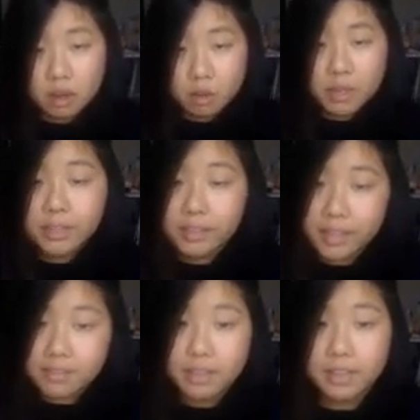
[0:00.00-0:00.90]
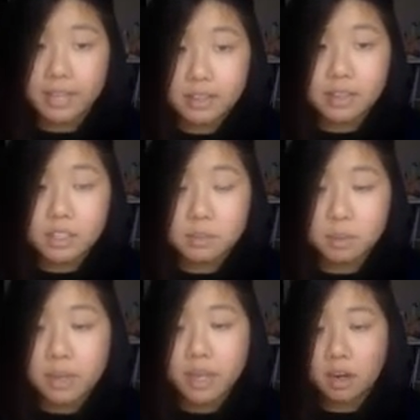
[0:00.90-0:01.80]
We can leave it like this,
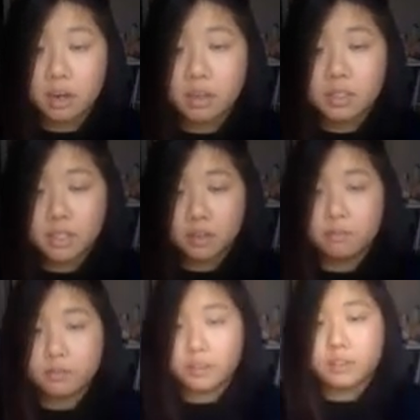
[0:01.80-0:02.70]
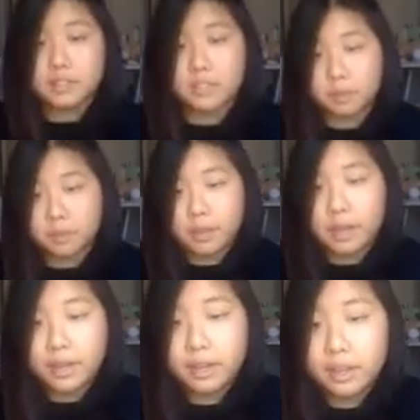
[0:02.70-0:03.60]
but we can also further simplify.